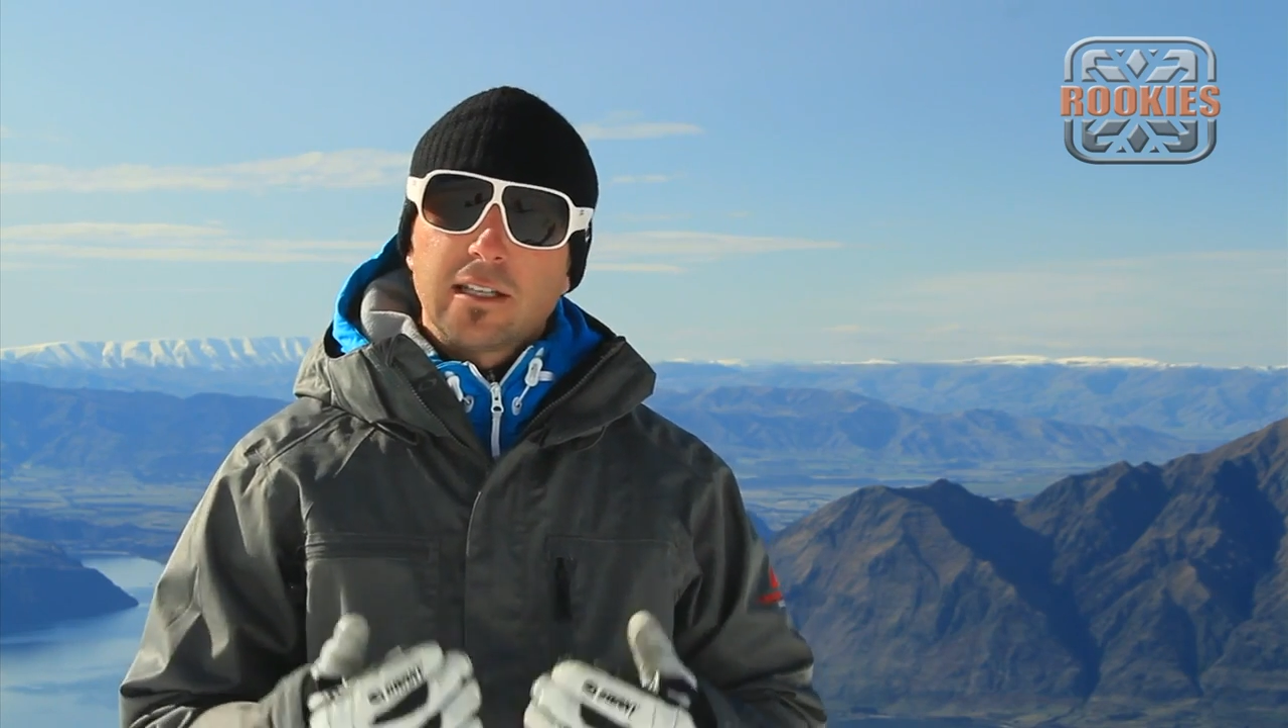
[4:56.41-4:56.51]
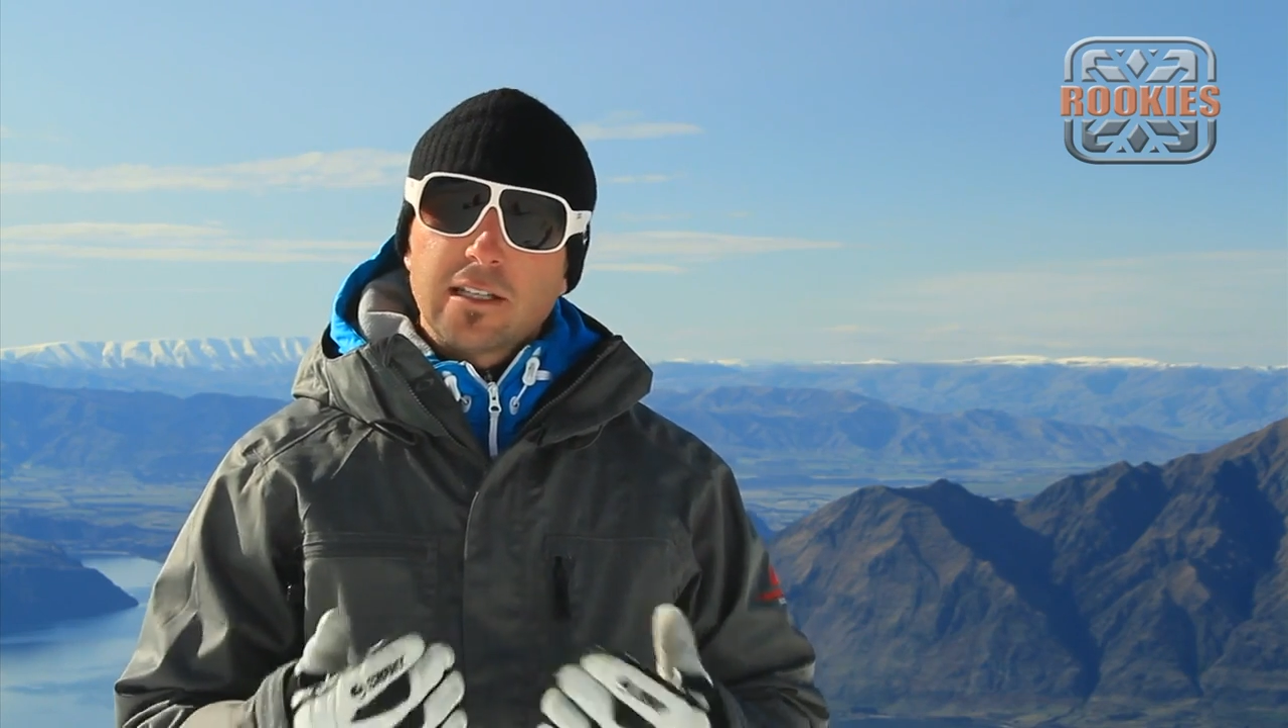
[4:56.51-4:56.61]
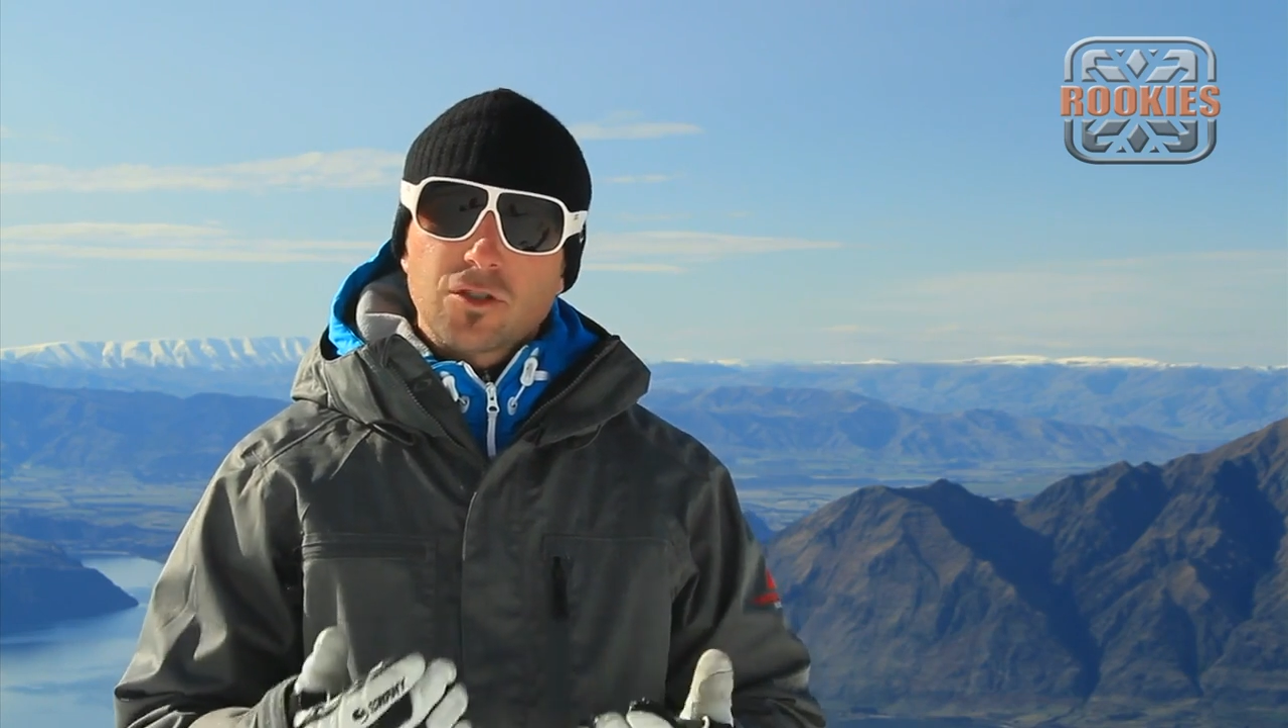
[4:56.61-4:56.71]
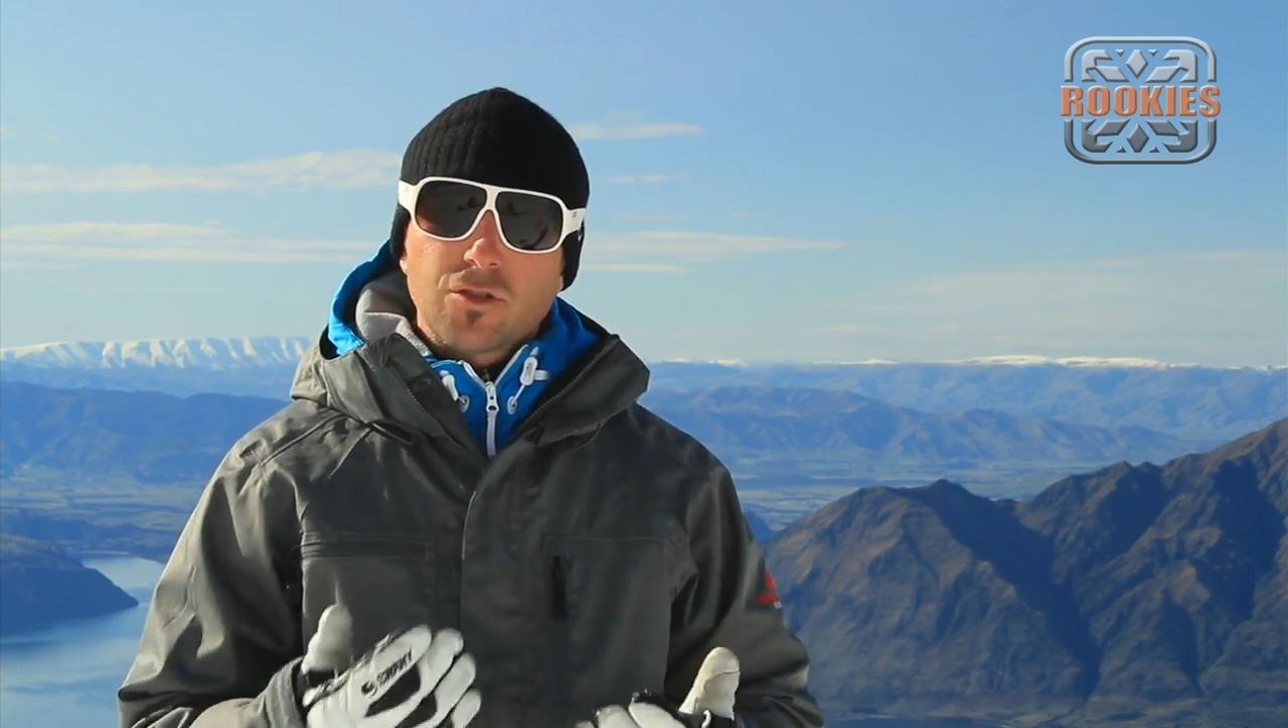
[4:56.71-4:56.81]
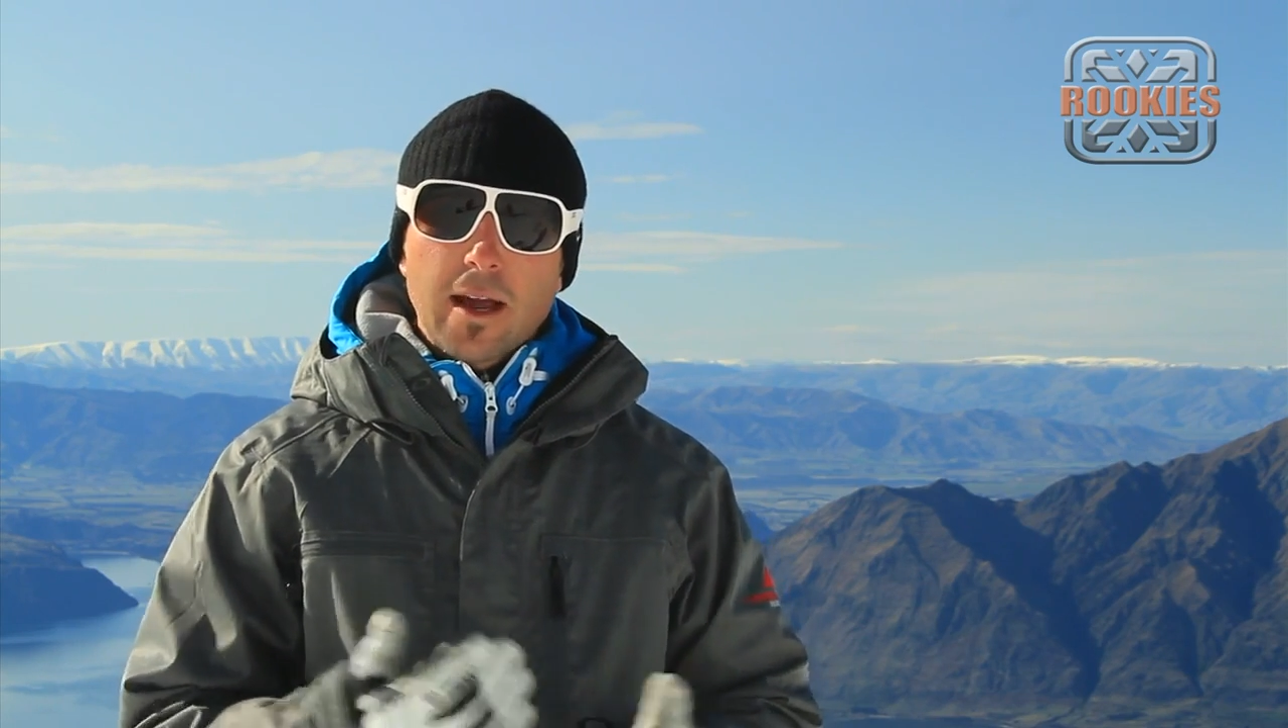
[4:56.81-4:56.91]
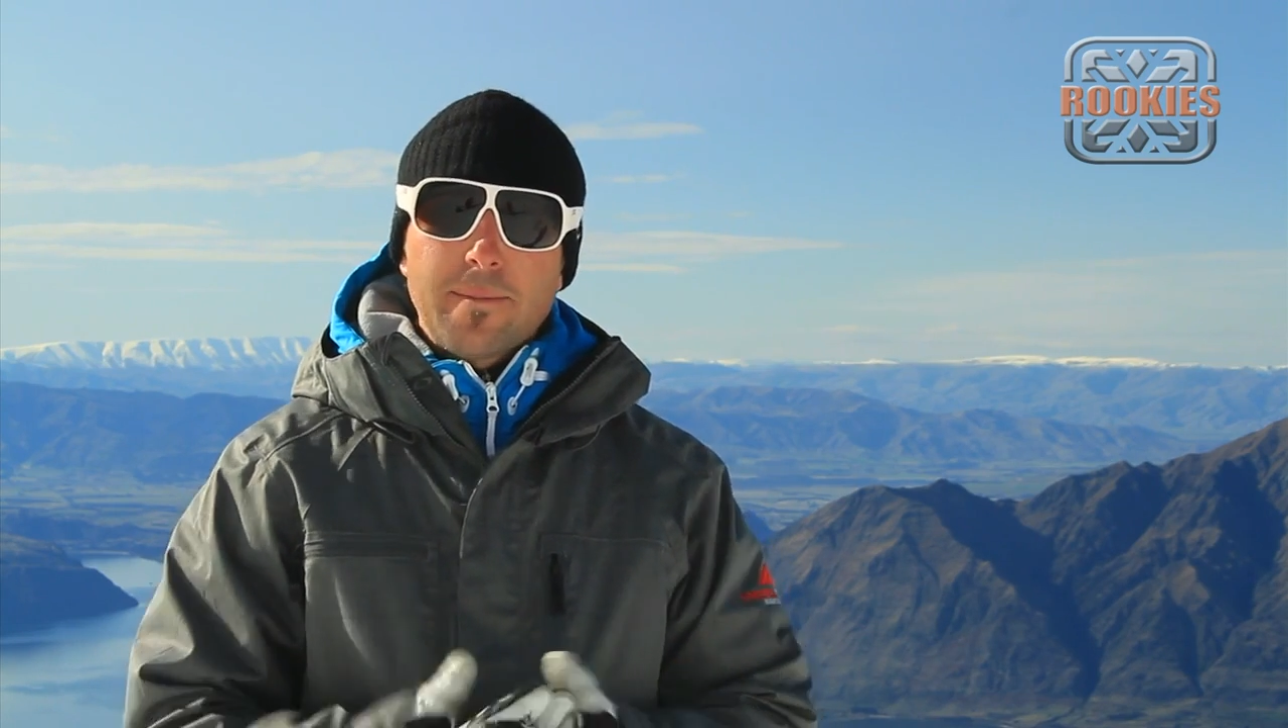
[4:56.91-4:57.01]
let's try